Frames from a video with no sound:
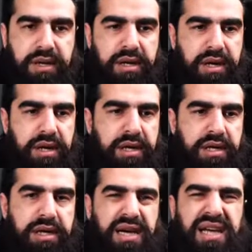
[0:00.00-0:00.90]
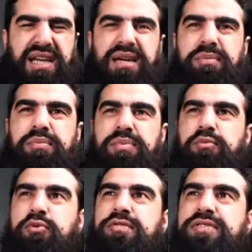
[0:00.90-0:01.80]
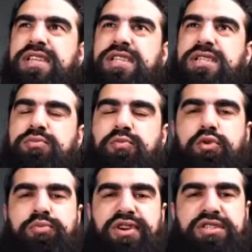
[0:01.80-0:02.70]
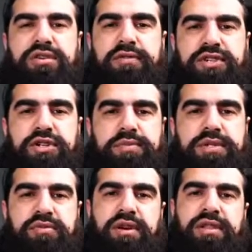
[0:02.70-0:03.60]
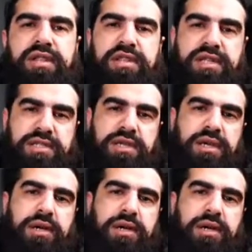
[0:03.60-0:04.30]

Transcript: Yeah, I like more of these small branch coffee shops rather than these